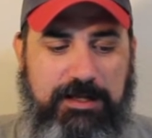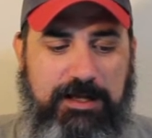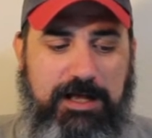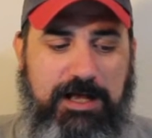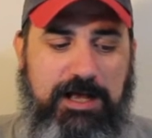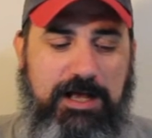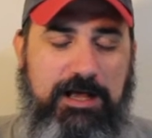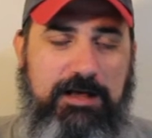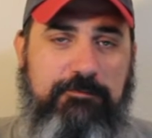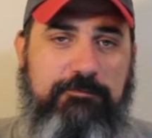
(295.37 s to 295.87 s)

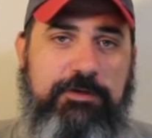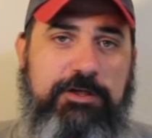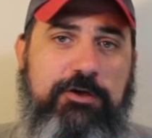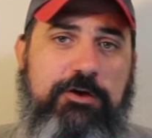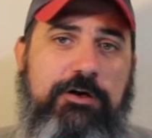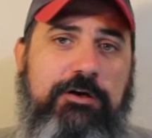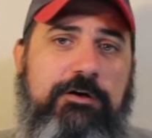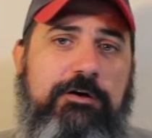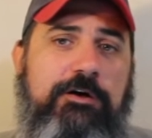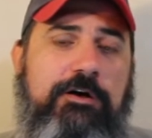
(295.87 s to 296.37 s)
Uh, if we
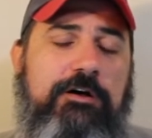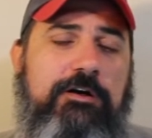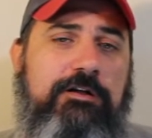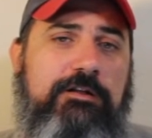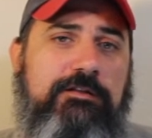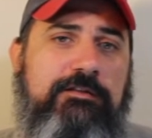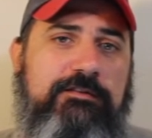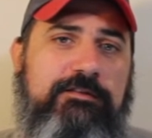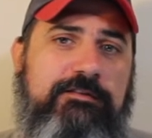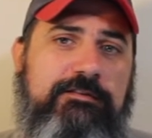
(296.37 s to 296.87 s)
go,
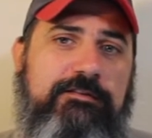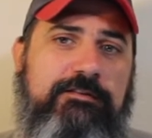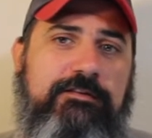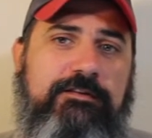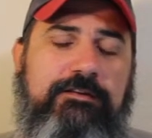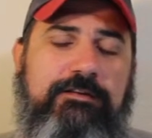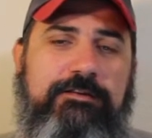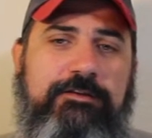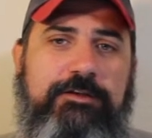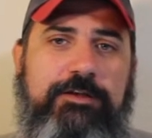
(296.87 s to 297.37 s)

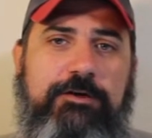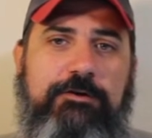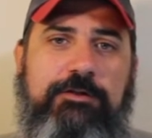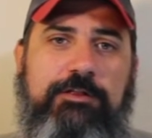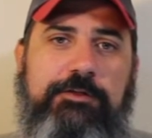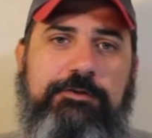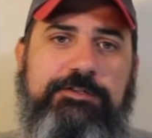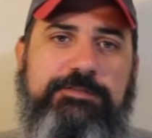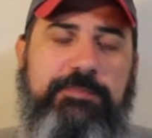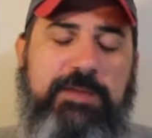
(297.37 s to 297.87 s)
you know,
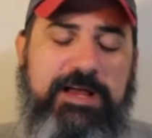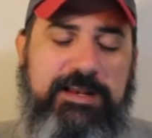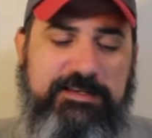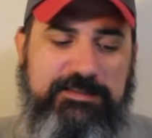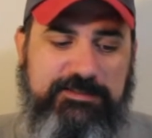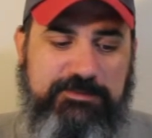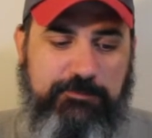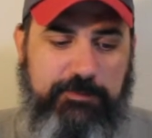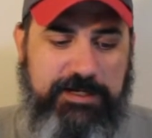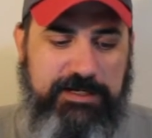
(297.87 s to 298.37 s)
close by to
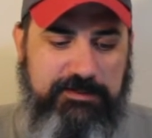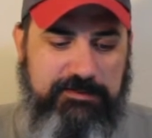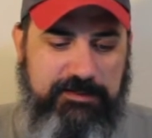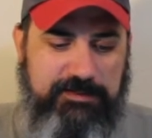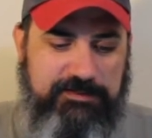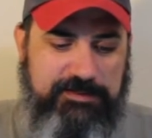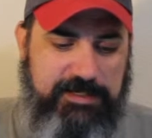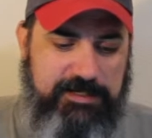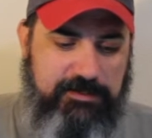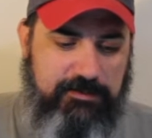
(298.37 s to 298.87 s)
Sweden
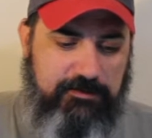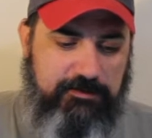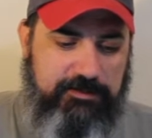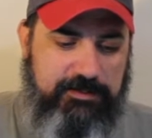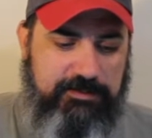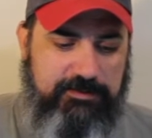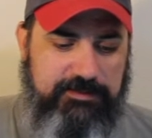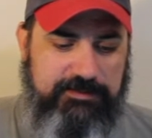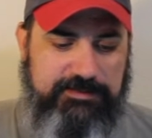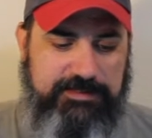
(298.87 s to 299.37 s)
and take a
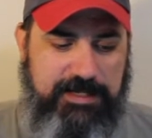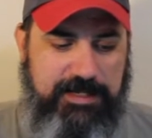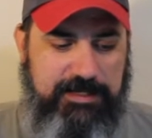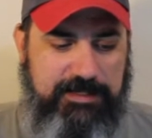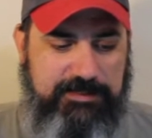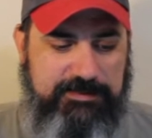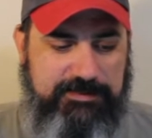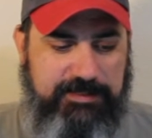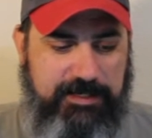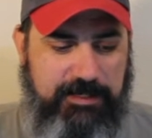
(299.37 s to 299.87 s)
look at the
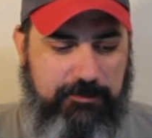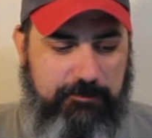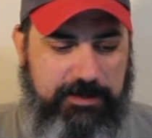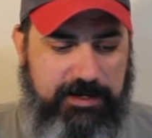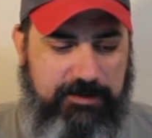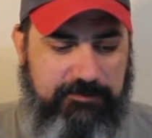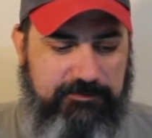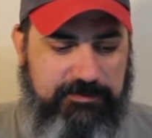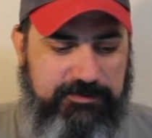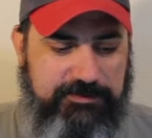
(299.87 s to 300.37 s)
standings there, we
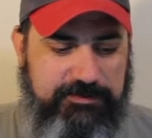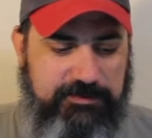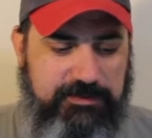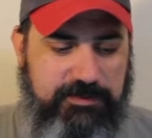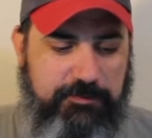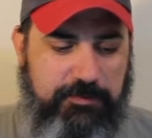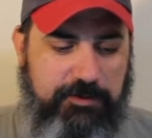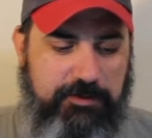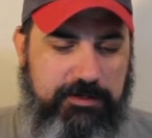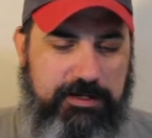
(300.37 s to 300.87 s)
have the
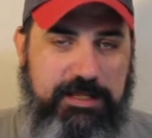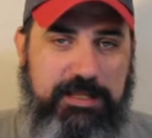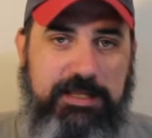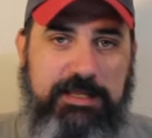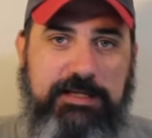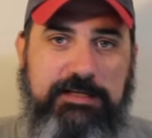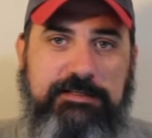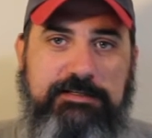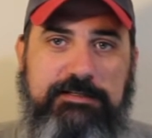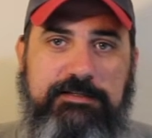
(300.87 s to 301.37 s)
Sundbyberg
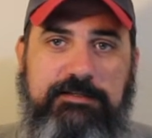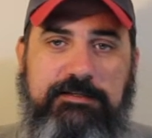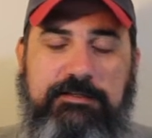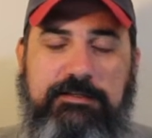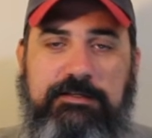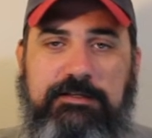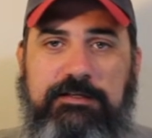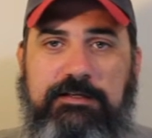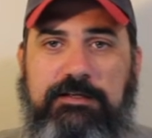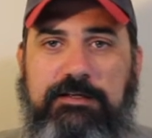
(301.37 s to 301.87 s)
Heat
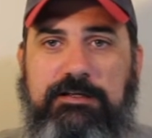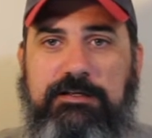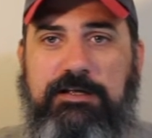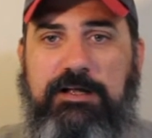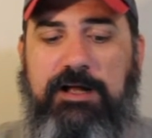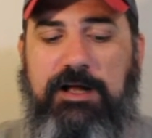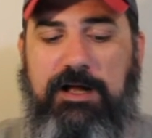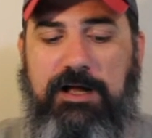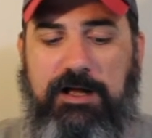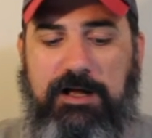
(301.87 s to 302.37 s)

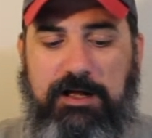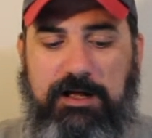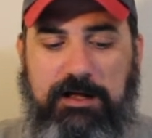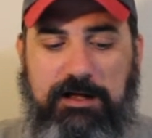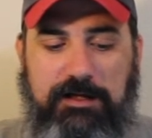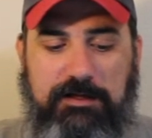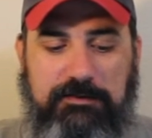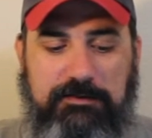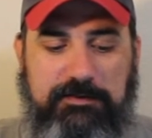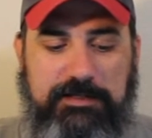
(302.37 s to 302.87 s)

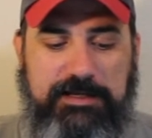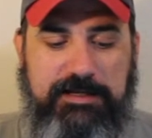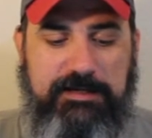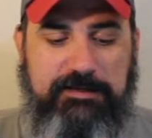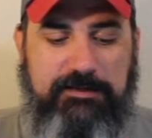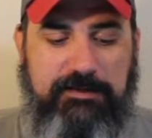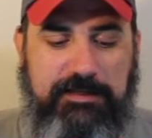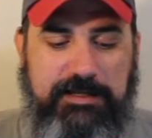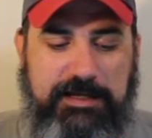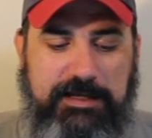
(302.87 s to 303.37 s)
uh,
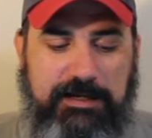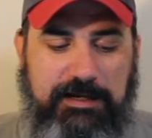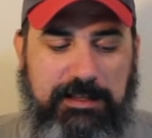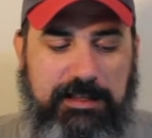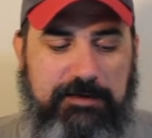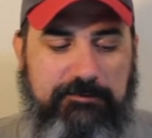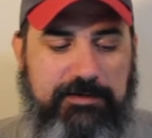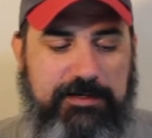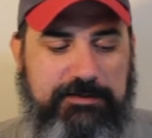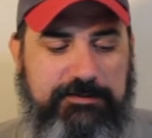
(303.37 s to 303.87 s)
leading the league at 11